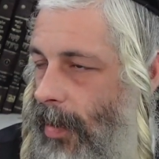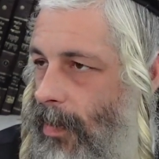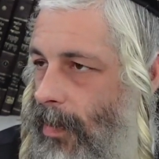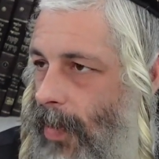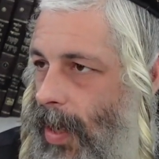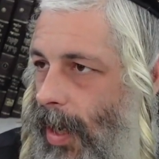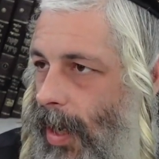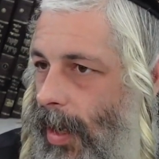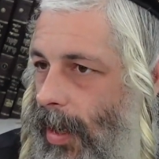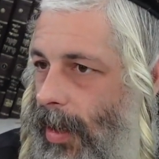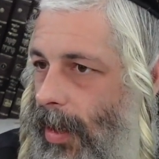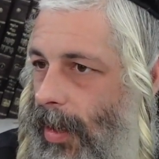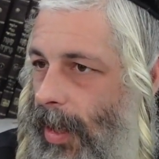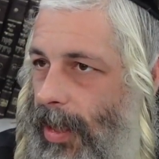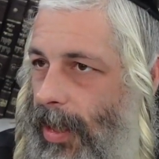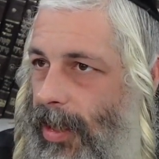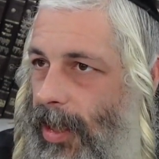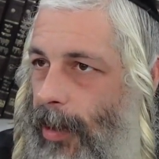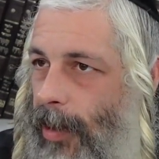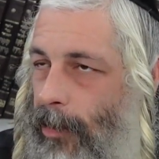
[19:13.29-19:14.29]
meaning
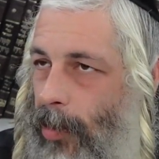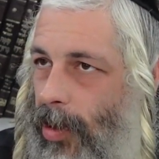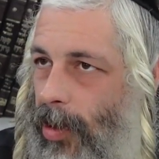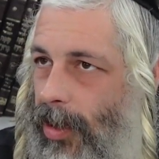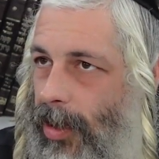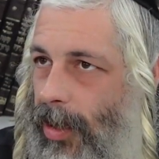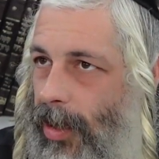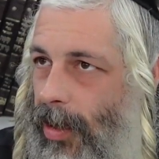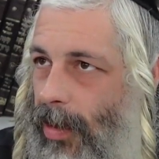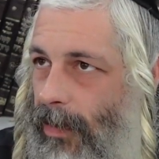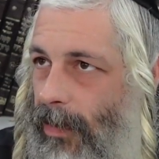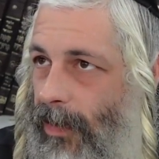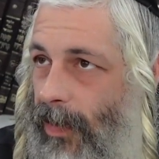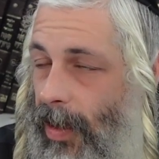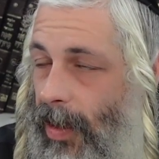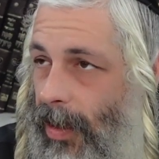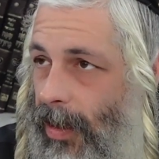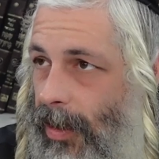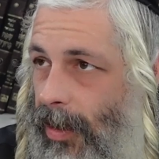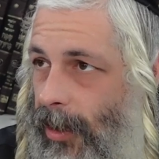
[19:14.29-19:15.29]
let's say a person
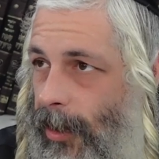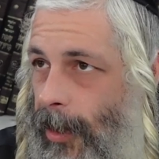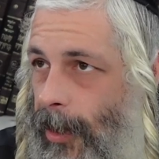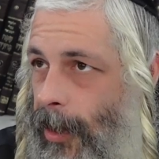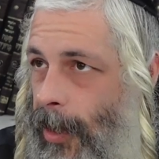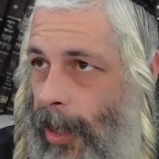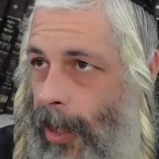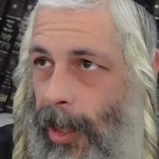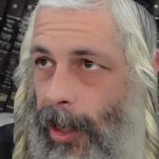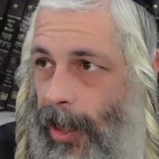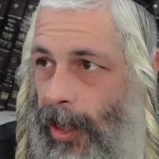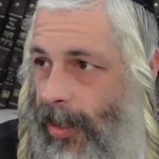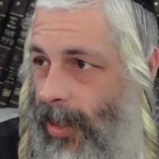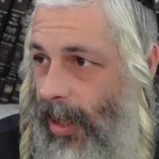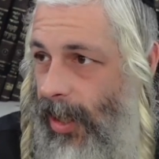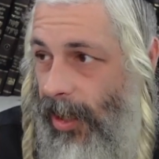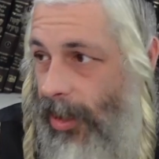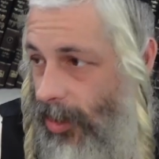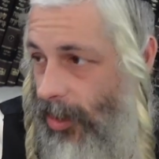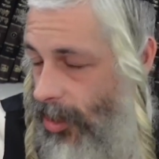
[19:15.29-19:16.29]
feels the need, let's
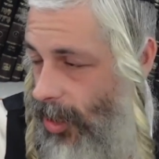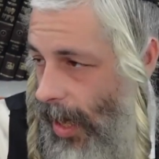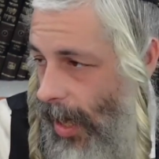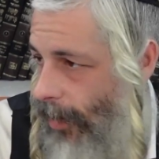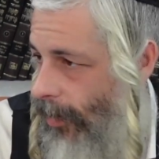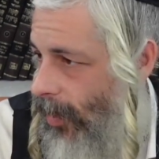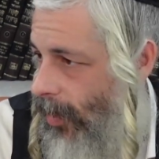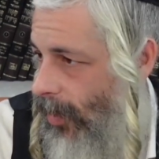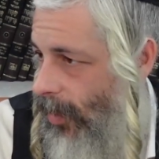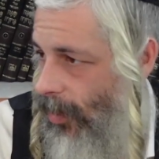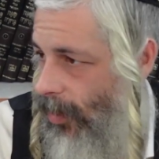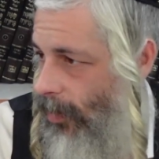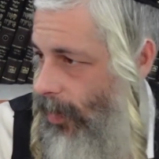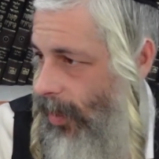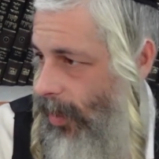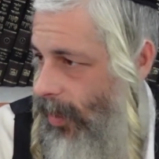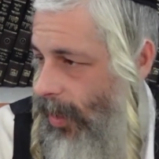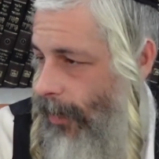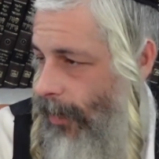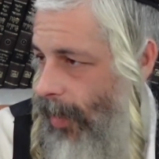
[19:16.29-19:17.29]
say Chil Shabbos, it could be
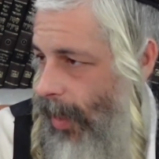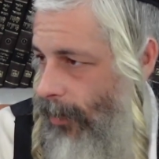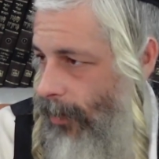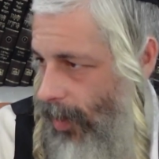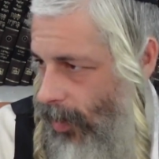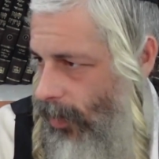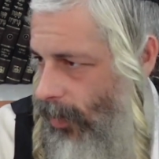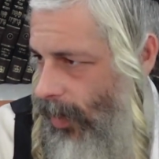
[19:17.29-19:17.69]
the same thing, but